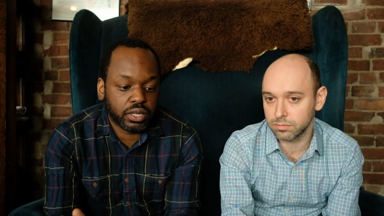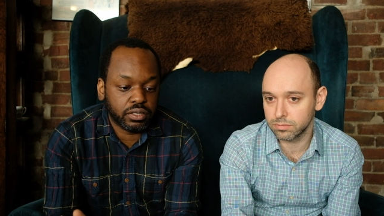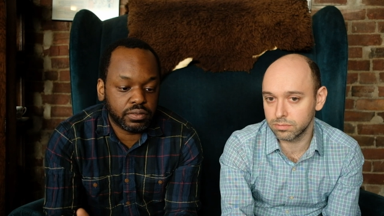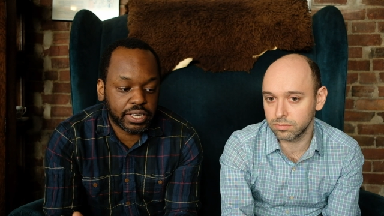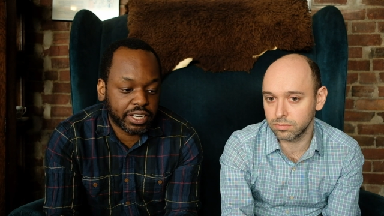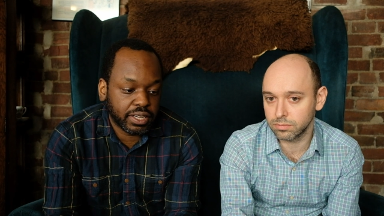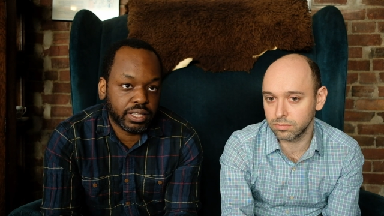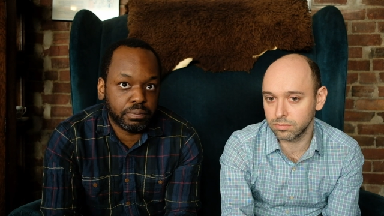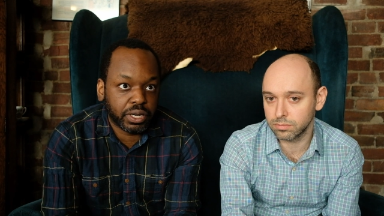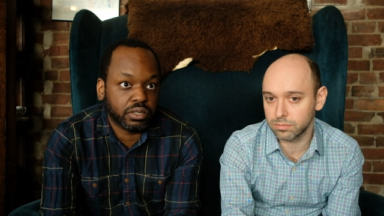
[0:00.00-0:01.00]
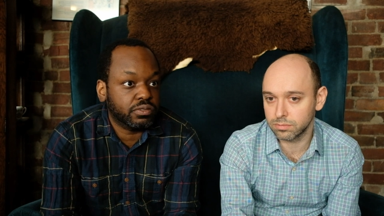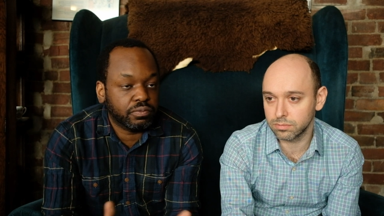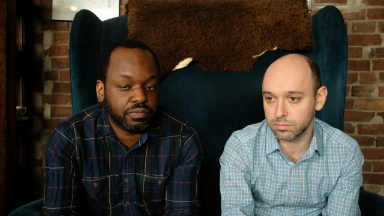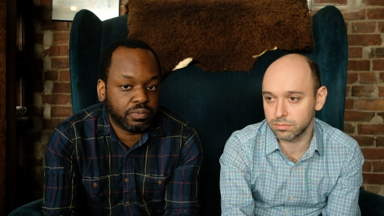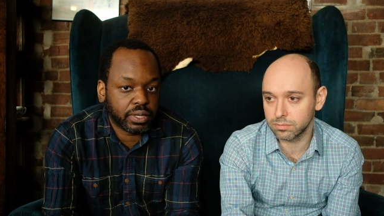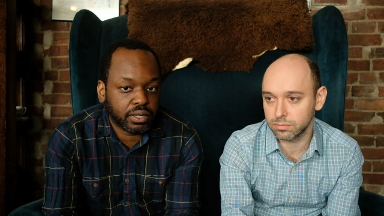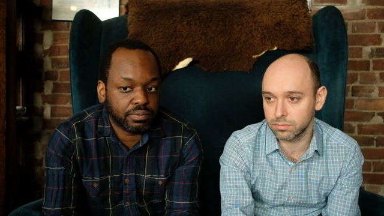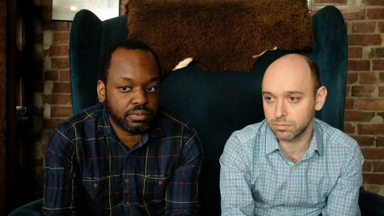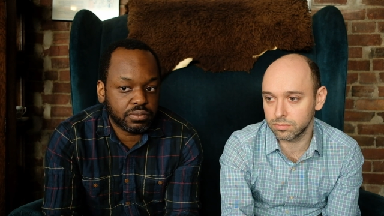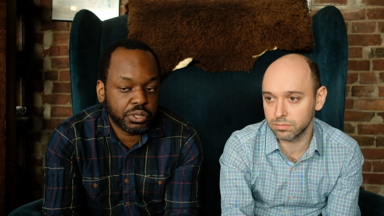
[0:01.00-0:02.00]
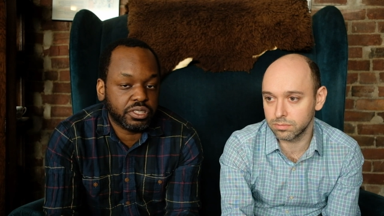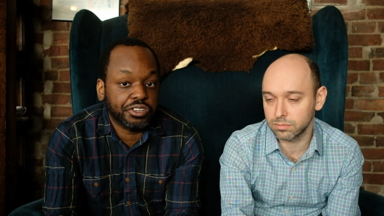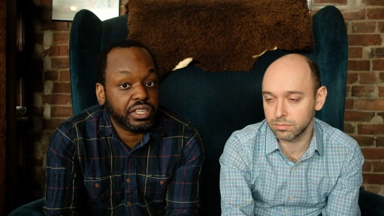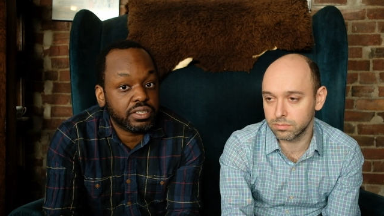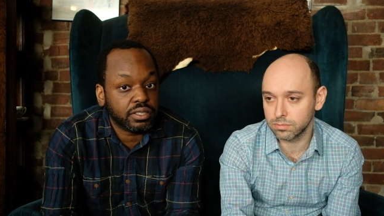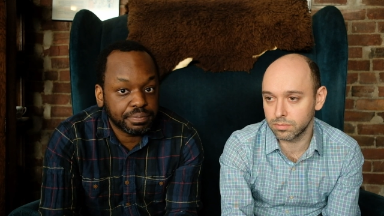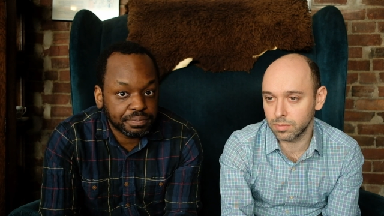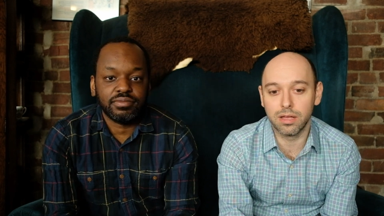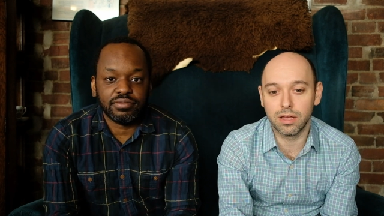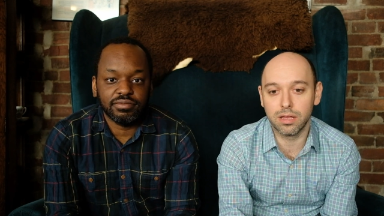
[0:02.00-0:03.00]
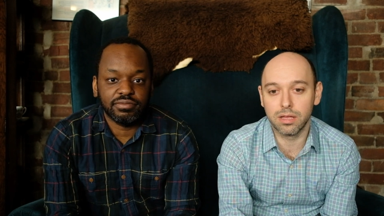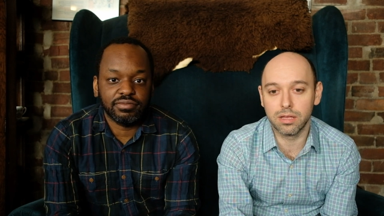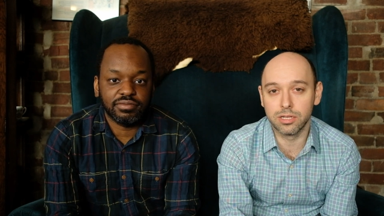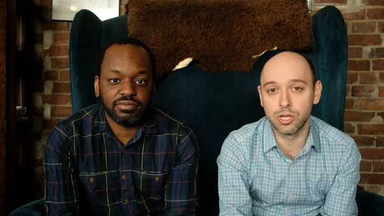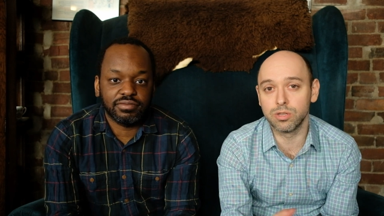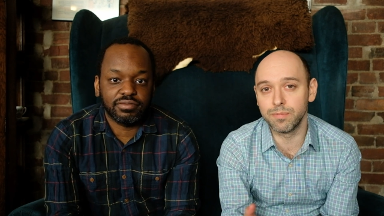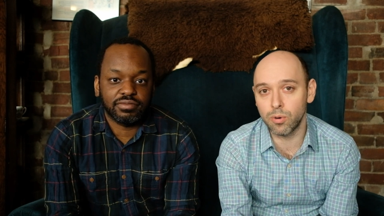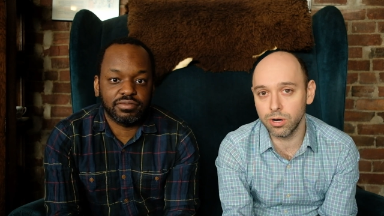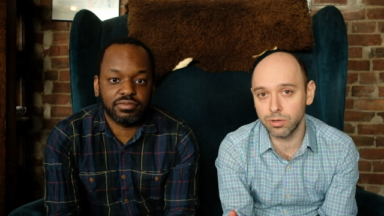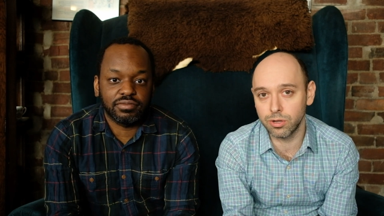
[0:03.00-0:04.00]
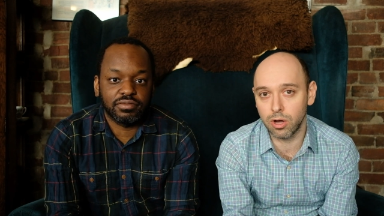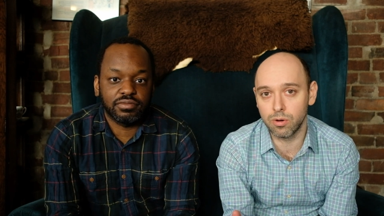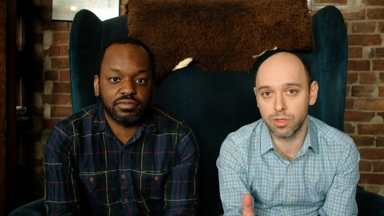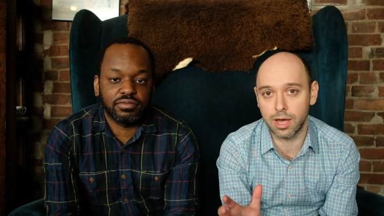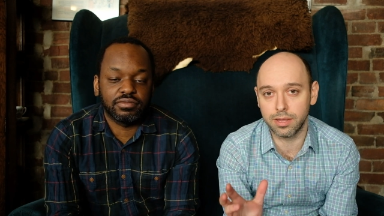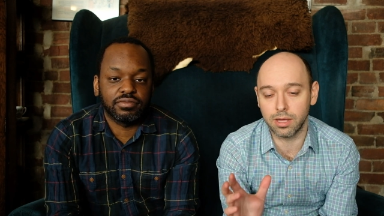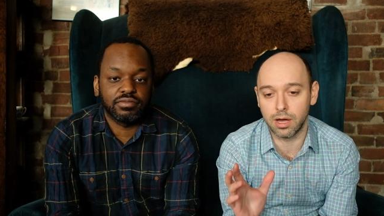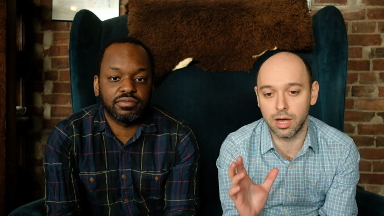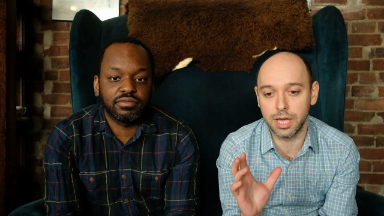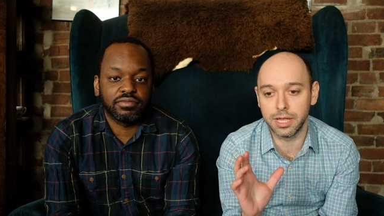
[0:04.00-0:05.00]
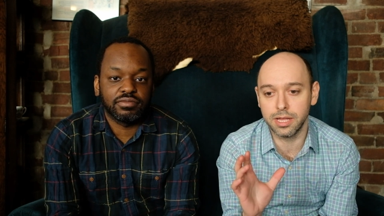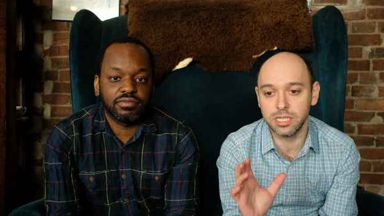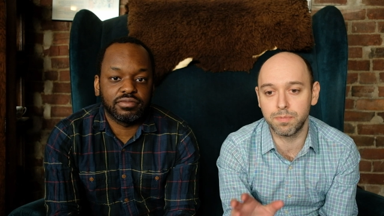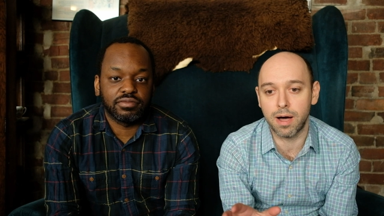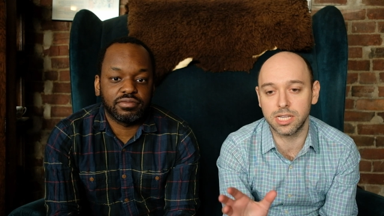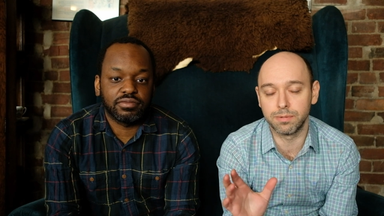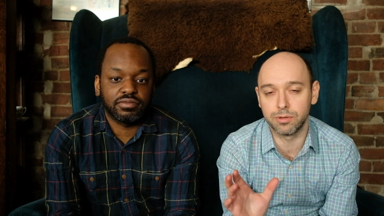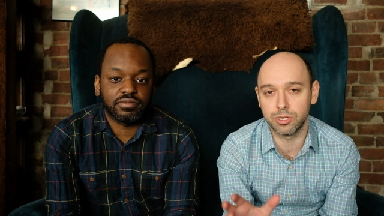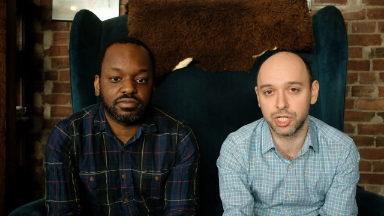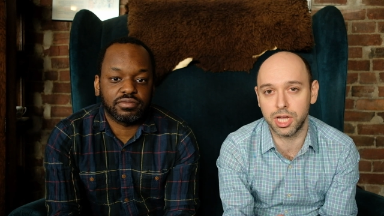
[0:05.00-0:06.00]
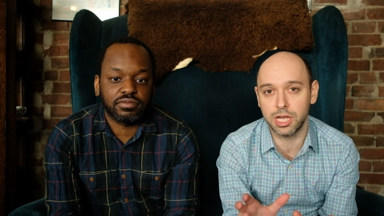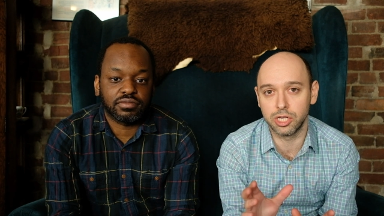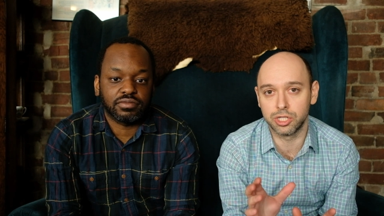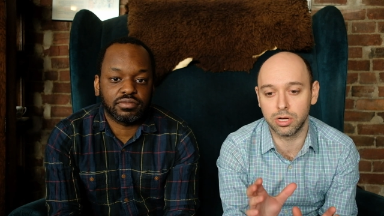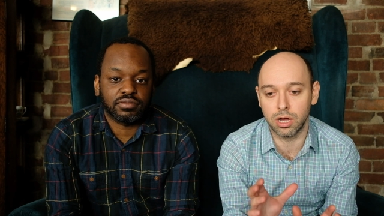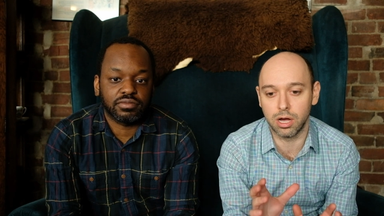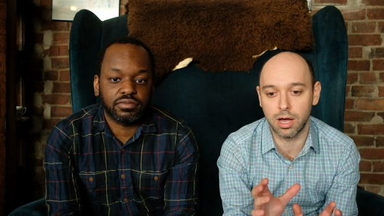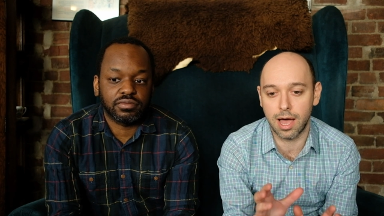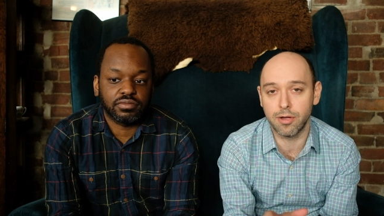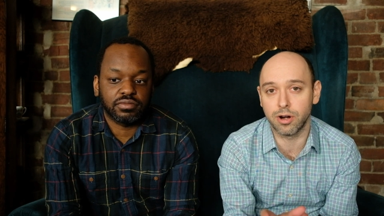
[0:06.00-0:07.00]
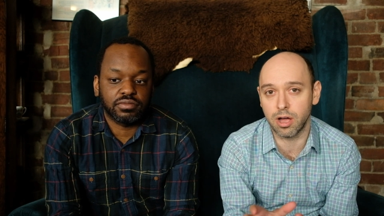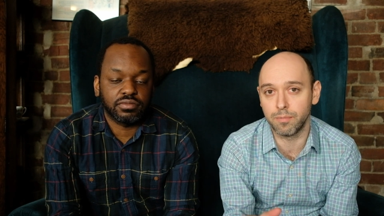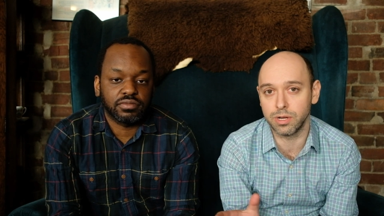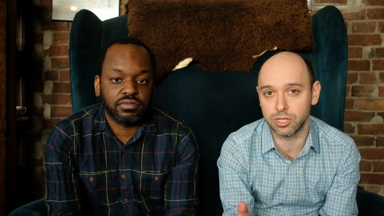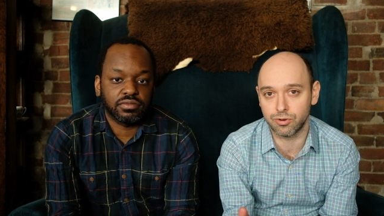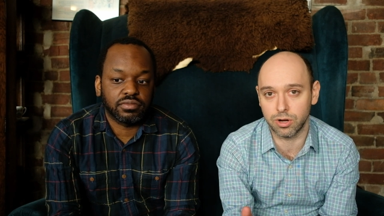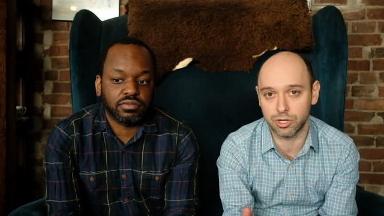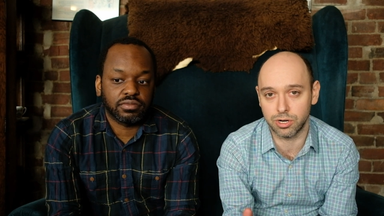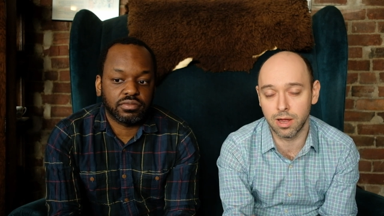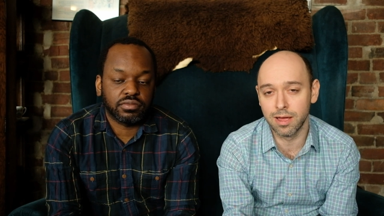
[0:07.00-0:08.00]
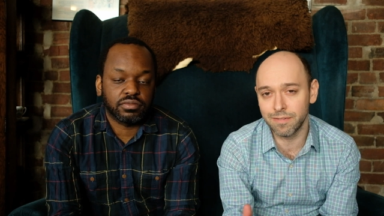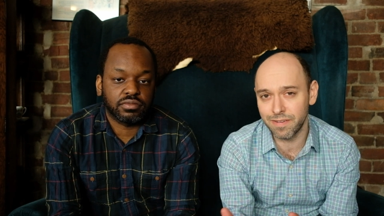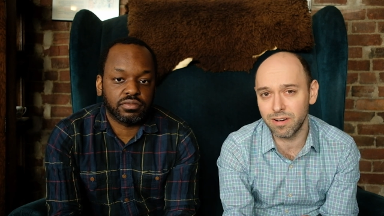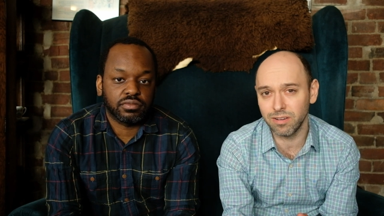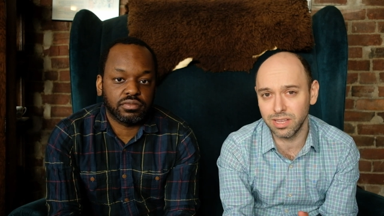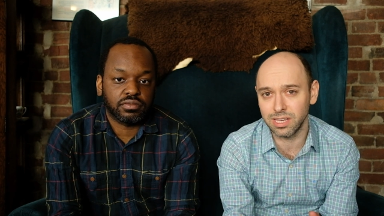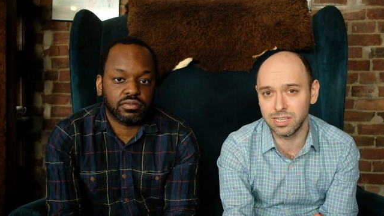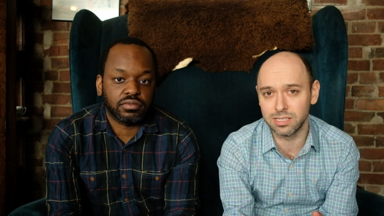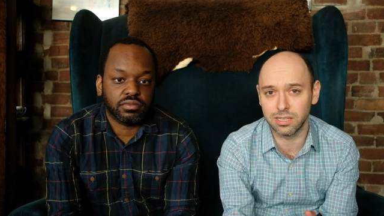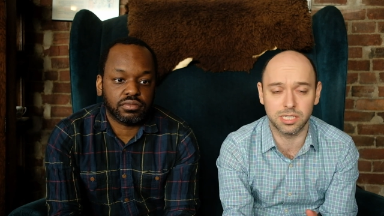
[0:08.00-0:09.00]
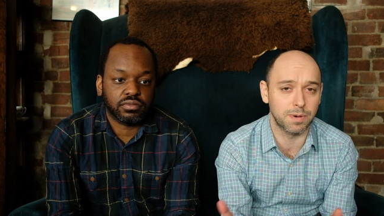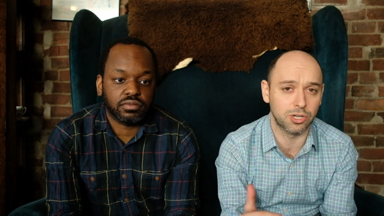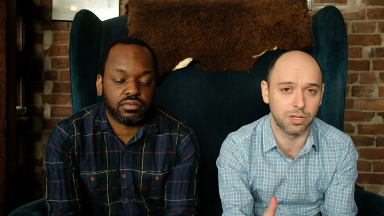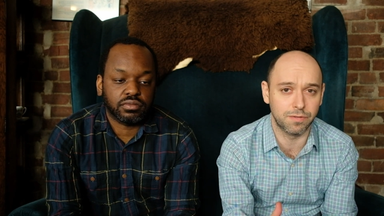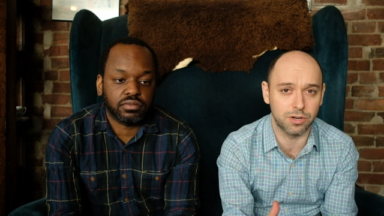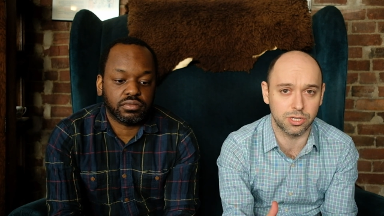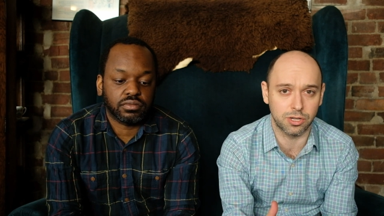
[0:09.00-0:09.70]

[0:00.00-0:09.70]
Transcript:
Speaker 1: an entity that better uh, suits our needs. So it's important to
Speaker 2: know that uh, it is possible to change uh, how your company is structured fairly easily, especially if you're a